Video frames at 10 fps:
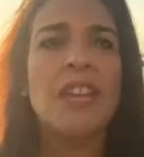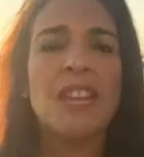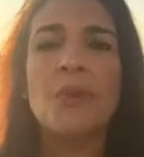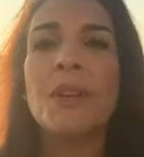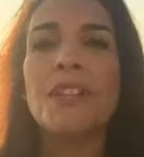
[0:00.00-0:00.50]

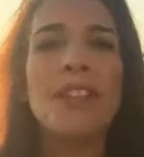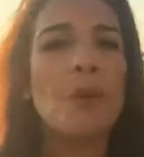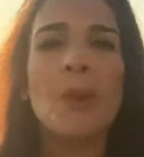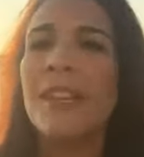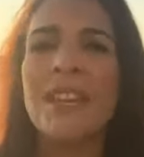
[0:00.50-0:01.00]
in ways
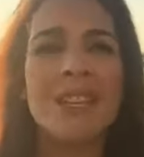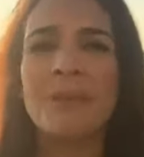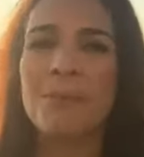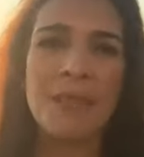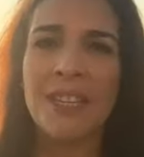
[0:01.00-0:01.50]
that we can
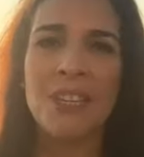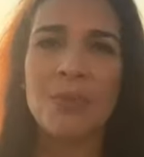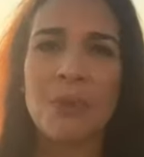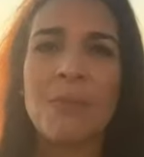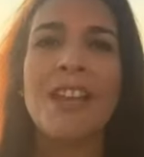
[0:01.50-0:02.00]
even begin
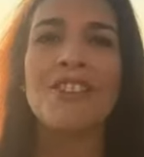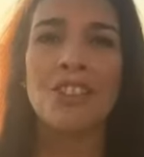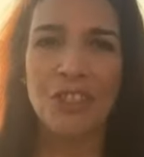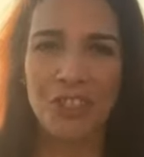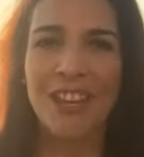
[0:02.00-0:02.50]
to
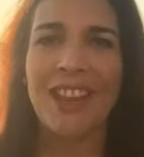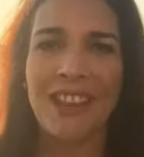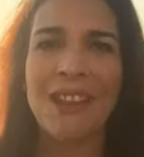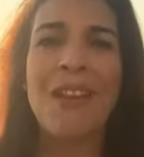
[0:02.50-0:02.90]
imagine today,